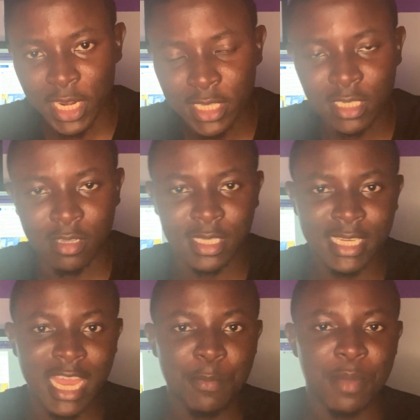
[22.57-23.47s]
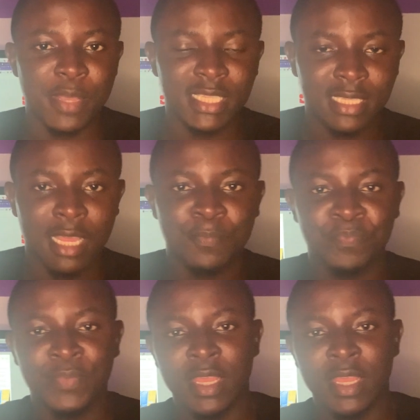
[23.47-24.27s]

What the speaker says: Wale Charles. Me, I'm a man, son.